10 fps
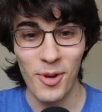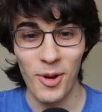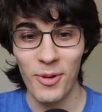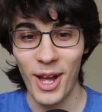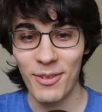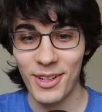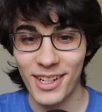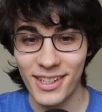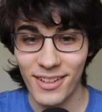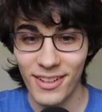Mobile
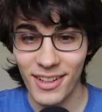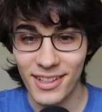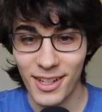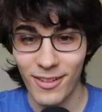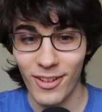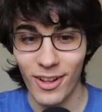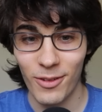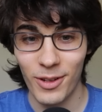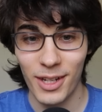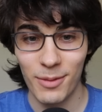application has come a
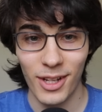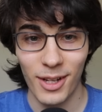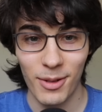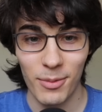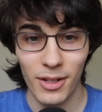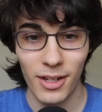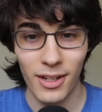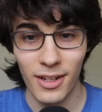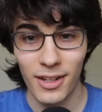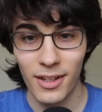long way, blah, blah, blah.